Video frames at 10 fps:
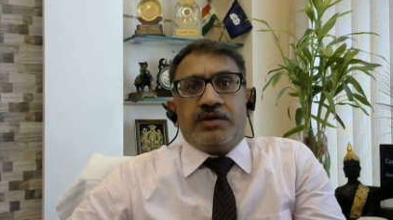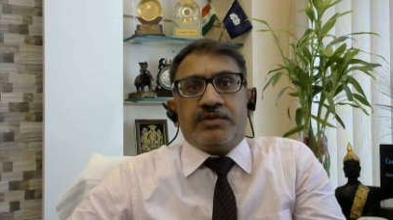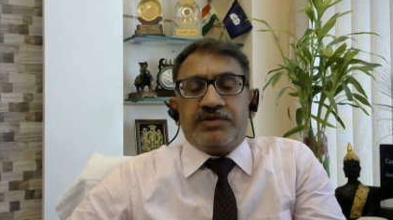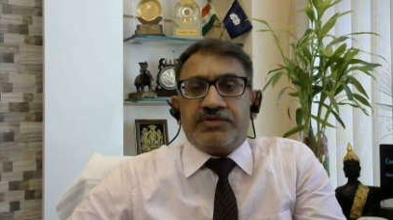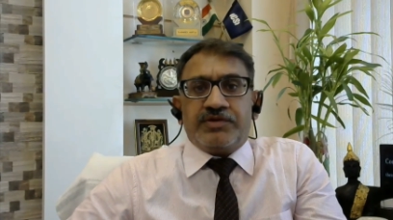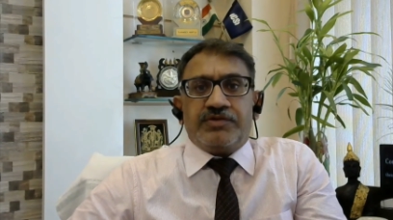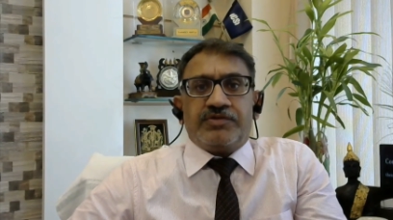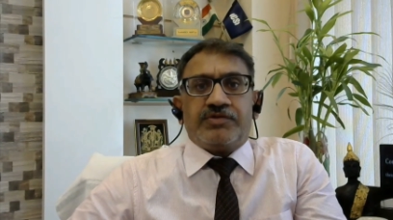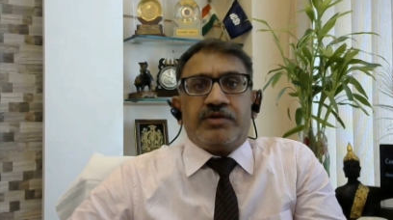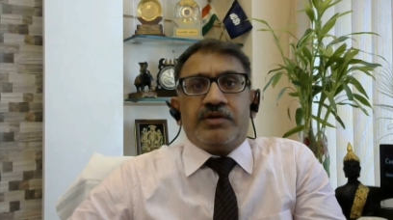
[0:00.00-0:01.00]
This is
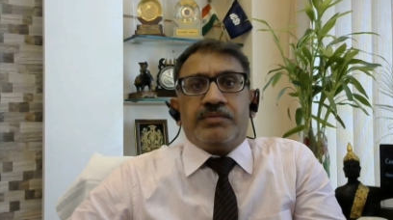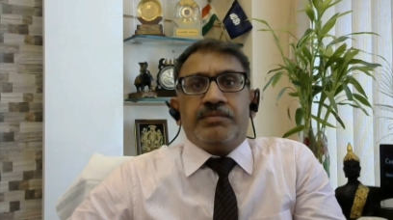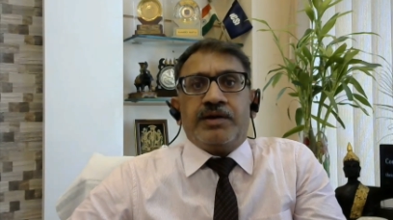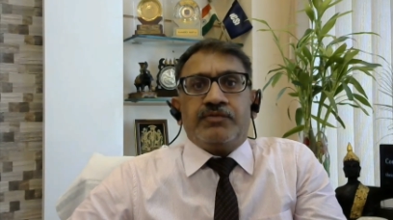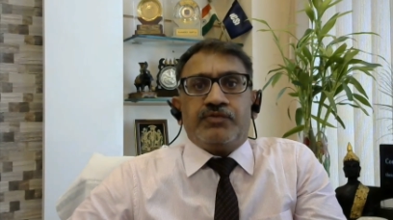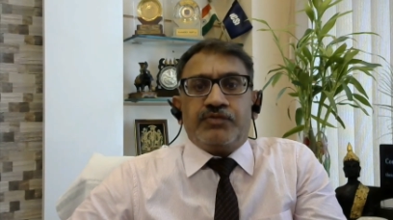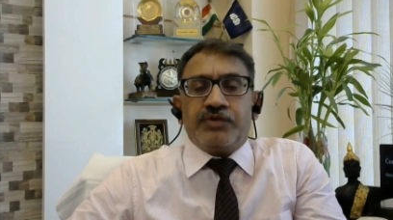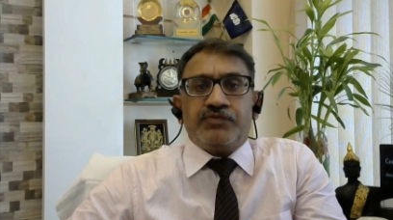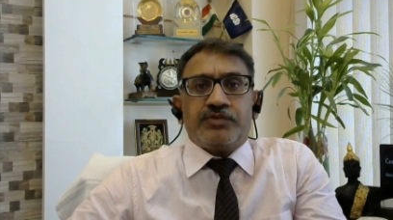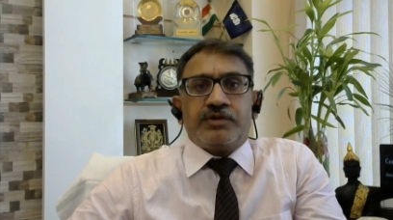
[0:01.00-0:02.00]
my
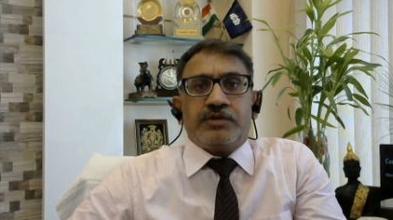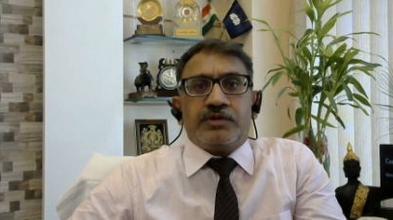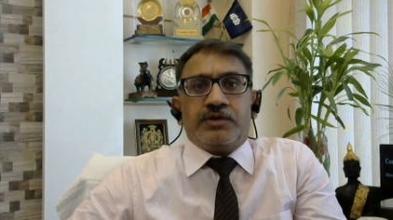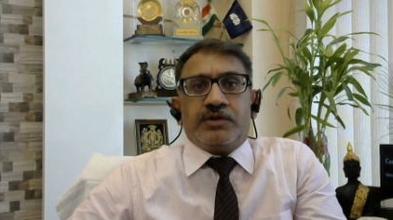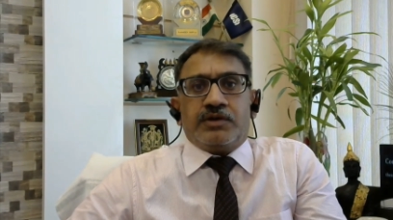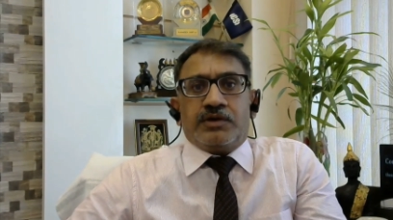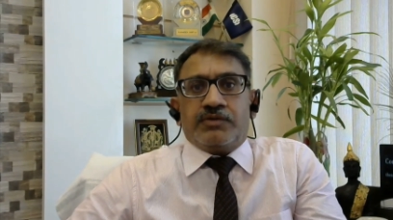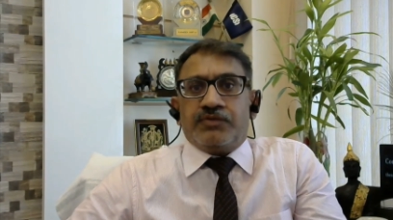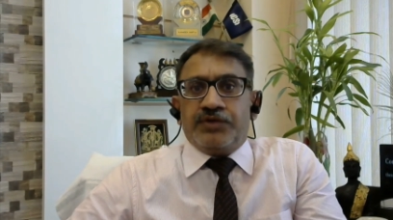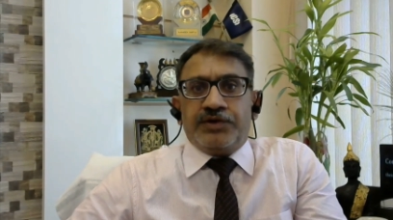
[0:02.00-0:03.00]
5th
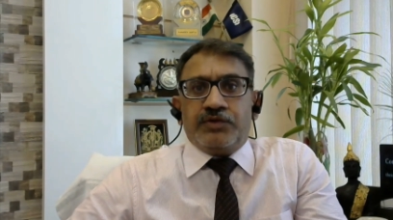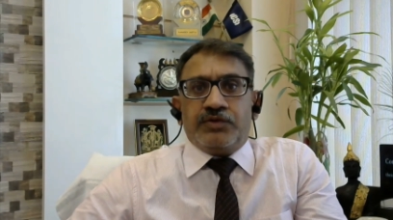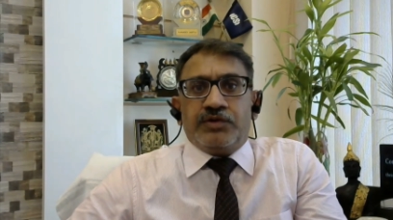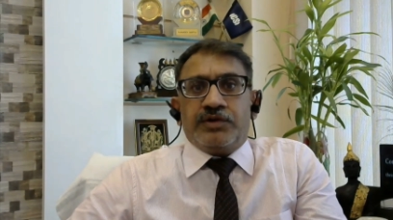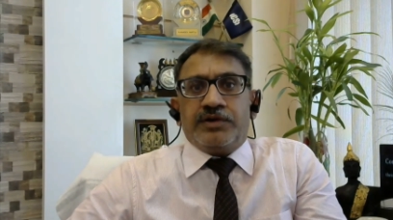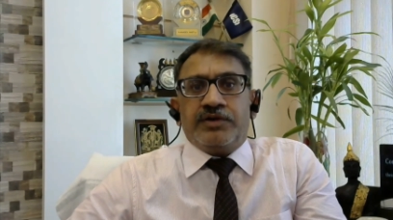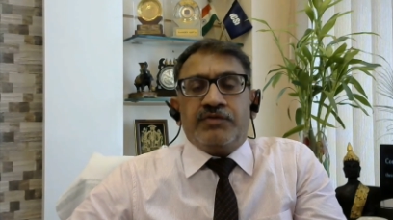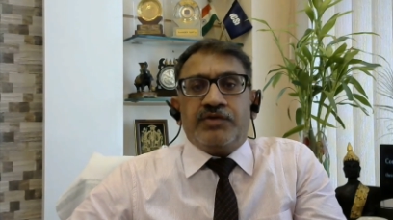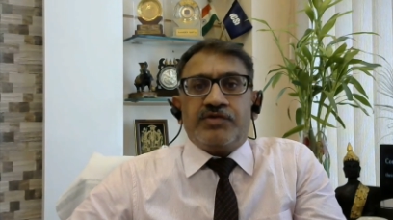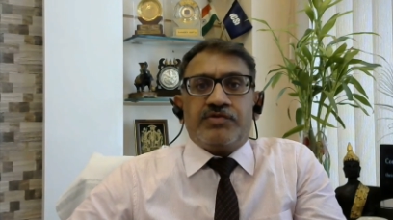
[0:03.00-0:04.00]
video in
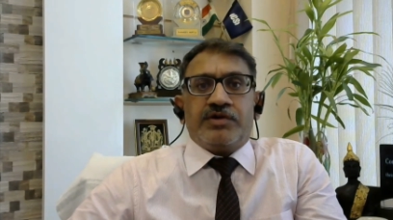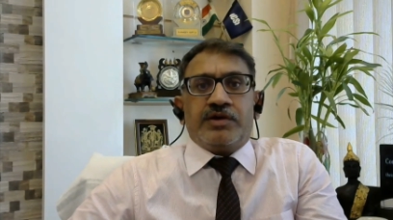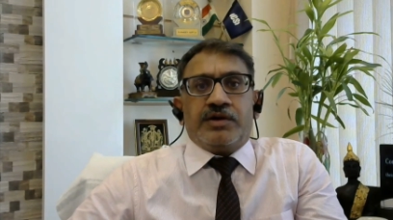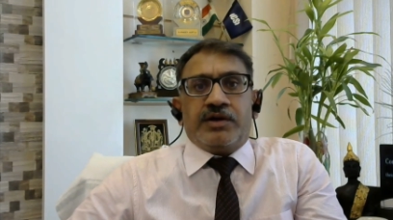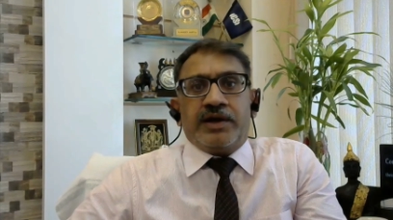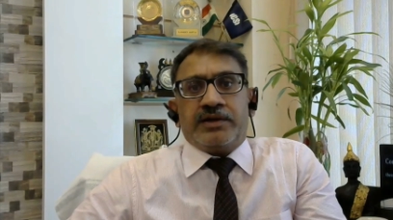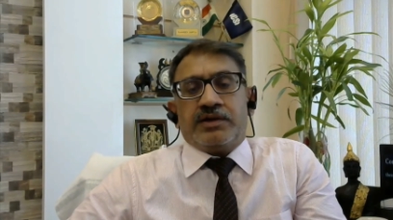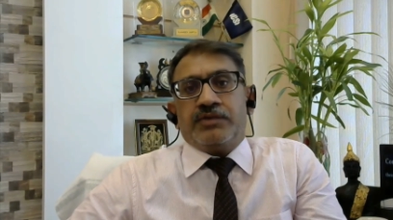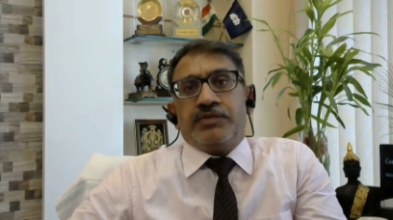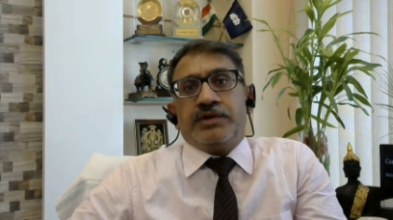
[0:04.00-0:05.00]
which I
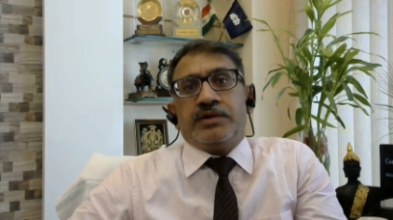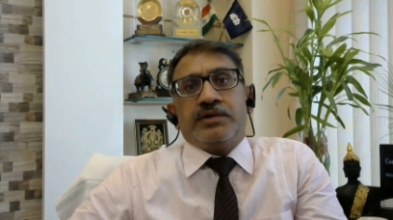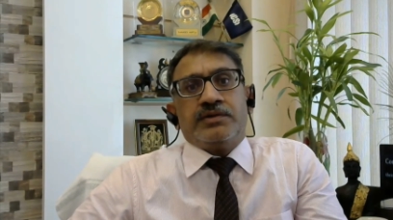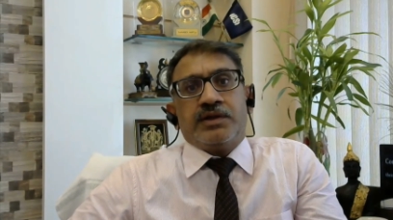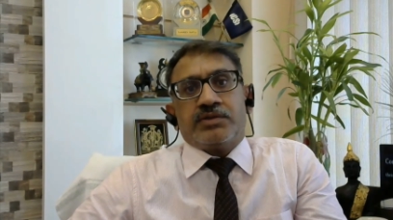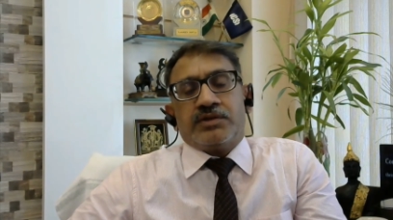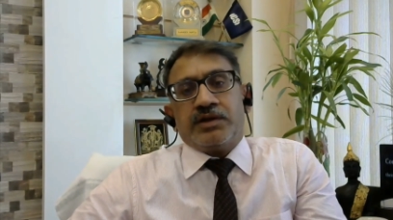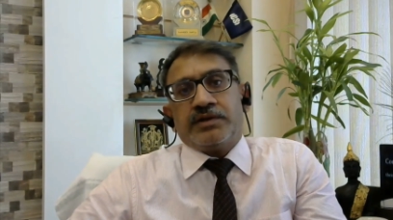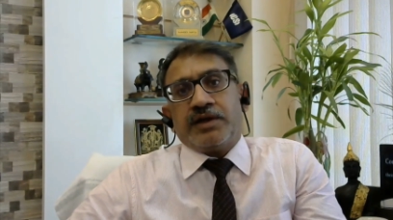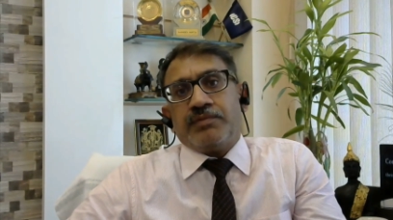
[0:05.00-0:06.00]
cover the
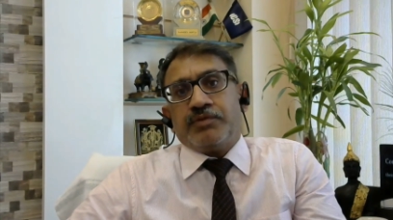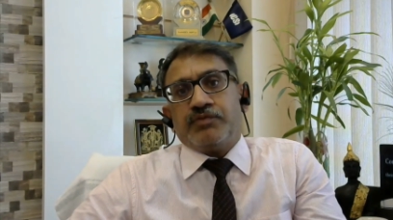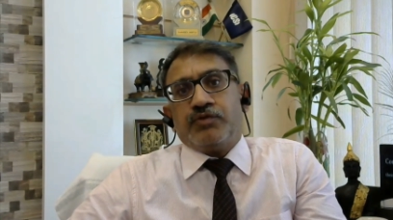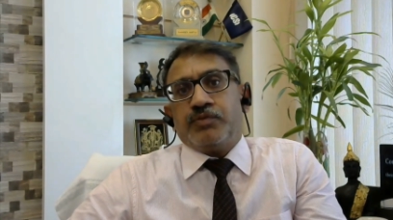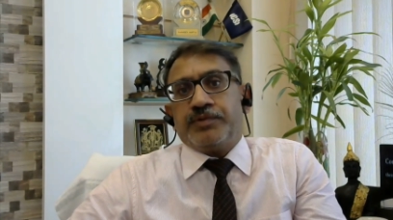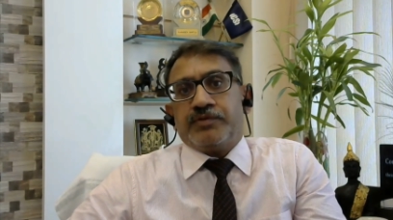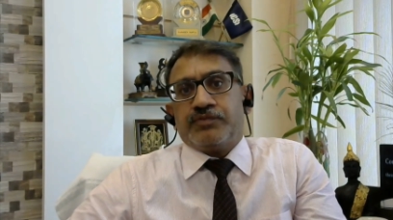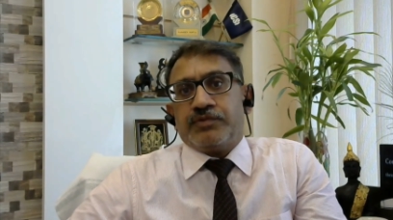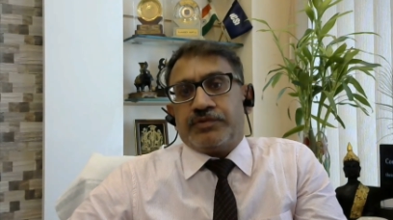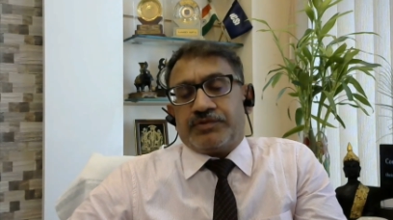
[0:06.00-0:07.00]
3rd type of corporate
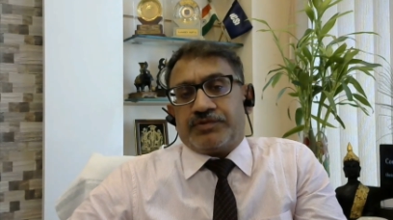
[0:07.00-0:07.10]
frauds.